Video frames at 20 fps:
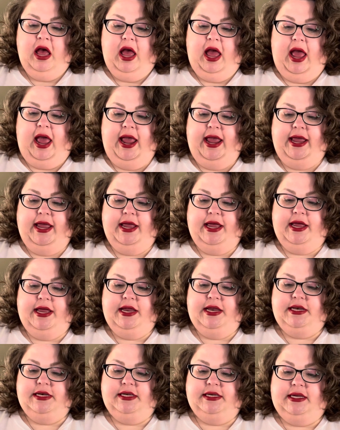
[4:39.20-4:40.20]

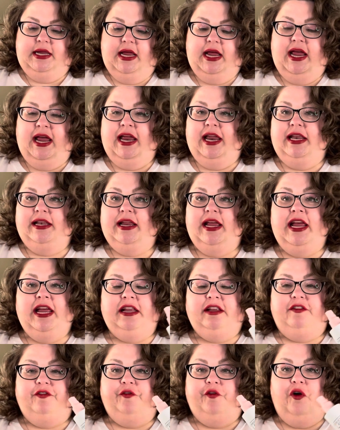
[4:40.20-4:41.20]
and it
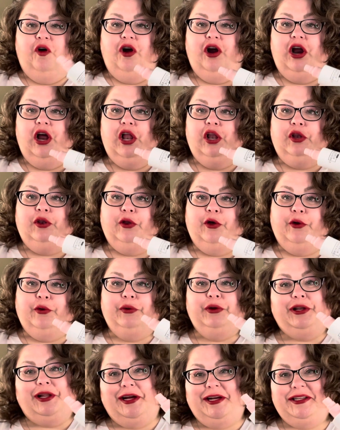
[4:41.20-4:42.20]
is for
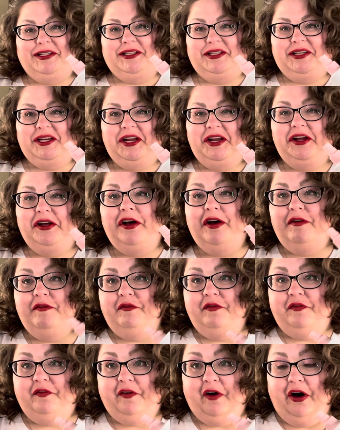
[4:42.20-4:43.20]
long-lasting
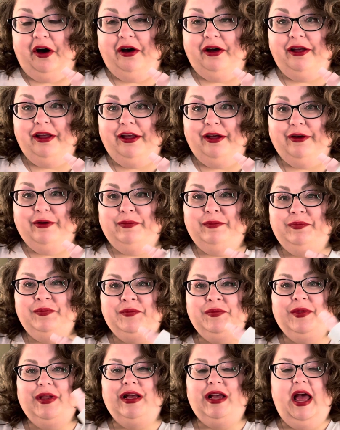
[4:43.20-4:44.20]
volume.
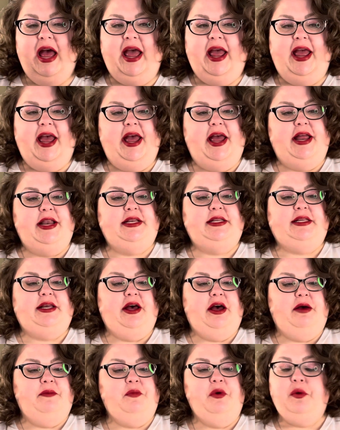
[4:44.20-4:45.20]
And,
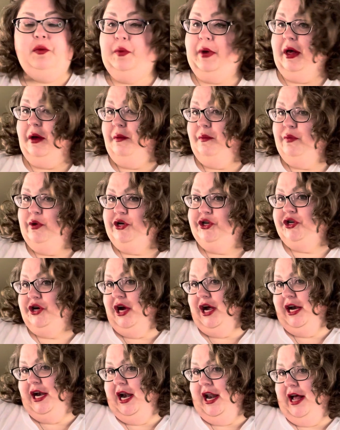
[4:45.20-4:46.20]
well, we're
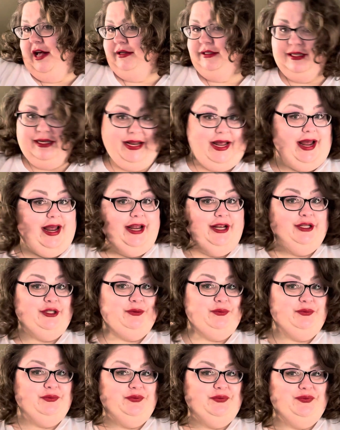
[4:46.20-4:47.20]
trying it out today.
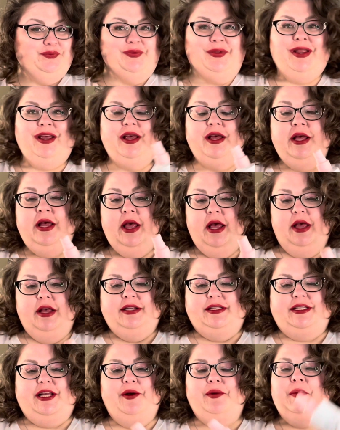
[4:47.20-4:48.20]

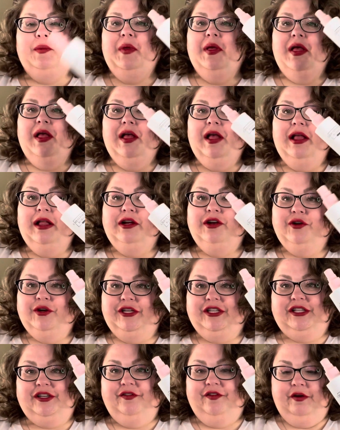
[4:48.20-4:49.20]
So,
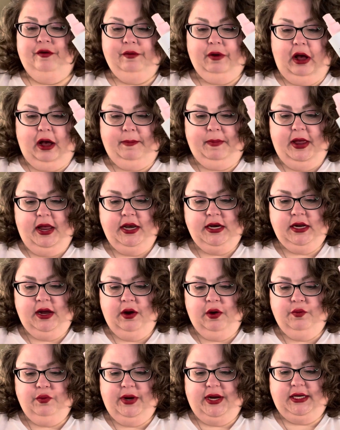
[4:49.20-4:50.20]
Christopherrobin
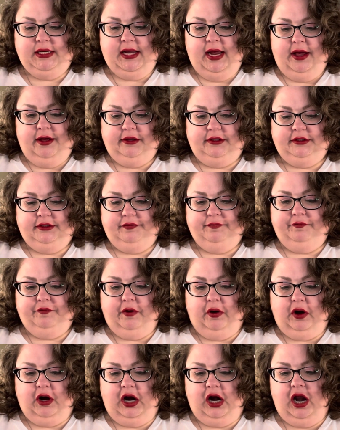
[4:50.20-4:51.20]
retails
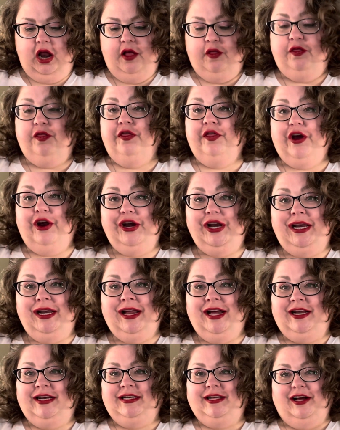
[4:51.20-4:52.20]
for
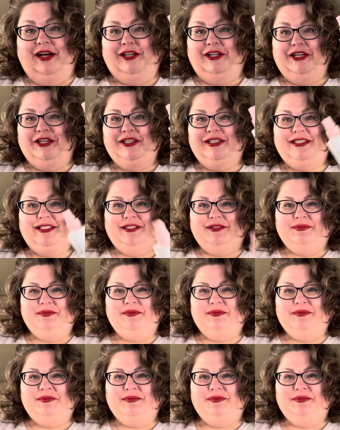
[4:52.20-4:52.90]
$39.